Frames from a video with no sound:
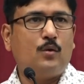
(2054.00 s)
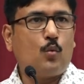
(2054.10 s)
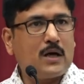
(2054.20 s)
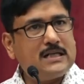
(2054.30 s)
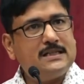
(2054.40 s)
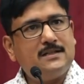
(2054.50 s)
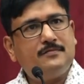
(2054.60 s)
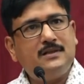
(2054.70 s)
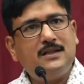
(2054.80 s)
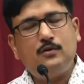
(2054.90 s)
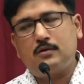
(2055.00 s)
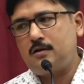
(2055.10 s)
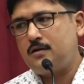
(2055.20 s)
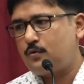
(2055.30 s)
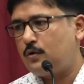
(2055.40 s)
What is it within your
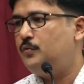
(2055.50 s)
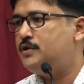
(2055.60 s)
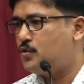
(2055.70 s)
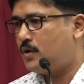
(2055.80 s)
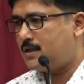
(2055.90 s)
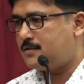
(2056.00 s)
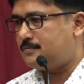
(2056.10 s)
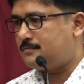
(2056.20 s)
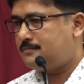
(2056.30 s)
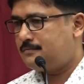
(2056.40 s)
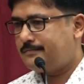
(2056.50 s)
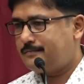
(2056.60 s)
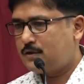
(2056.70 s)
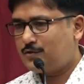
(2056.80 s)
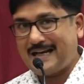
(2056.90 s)
control which you can do?
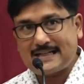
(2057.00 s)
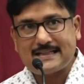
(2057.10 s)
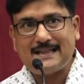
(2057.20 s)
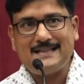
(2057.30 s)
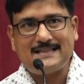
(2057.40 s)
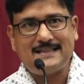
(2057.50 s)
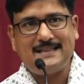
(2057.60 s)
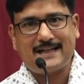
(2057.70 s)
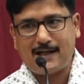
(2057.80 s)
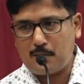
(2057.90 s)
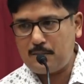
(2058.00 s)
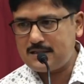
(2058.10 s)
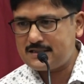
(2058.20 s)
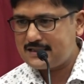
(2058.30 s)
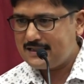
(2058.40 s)
So excellence in
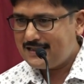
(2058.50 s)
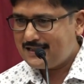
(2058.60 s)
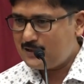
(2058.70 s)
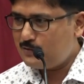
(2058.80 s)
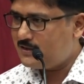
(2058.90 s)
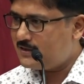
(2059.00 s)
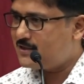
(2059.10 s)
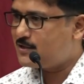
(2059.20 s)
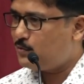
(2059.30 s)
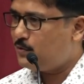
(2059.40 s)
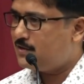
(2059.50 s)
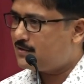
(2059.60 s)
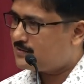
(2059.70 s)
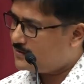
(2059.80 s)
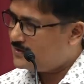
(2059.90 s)
academics during these two
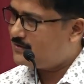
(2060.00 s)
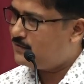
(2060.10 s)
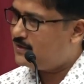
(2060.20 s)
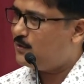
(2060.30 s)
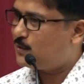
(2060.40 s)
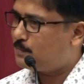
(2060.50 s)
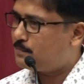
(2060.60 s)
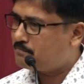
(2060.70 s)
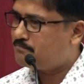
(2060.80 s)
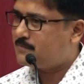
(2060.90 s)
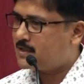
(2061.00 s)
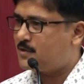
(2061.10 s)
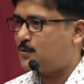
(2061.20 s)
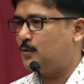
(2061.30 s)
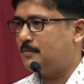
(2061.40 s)
years is within your
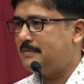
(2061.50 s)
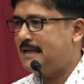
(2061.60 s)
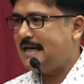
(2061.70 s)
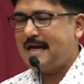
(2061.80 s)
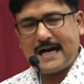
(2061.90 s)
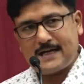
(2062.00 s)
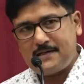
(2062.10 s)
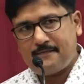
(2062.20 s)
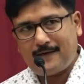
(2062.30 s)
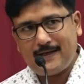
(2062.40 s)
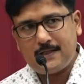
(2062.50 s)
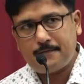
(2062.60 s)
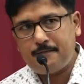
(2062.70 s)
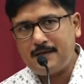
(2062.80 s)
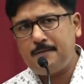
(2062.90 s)
control. Identify a
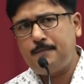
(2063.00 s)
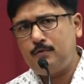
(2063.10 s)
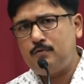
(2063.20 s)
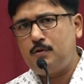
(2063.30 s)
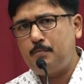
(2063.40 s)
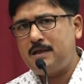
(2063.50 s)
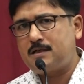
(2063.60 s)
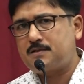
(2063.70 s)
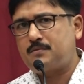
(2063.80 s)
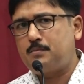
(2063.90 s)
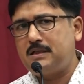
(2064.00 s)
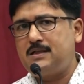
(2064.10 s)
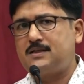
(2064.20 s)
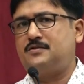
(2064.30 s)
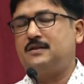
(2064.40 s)
very few good mentors from the
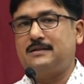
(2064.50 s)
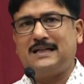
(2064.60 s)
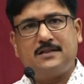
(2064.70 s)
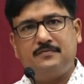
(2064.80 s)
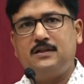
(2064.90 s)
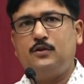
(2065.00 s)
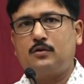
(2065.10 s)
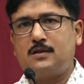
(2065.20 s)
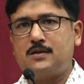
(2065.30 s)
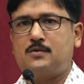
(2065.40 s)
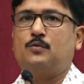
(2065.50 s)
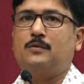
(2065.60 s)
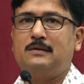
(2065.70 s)
industry, that is within your control.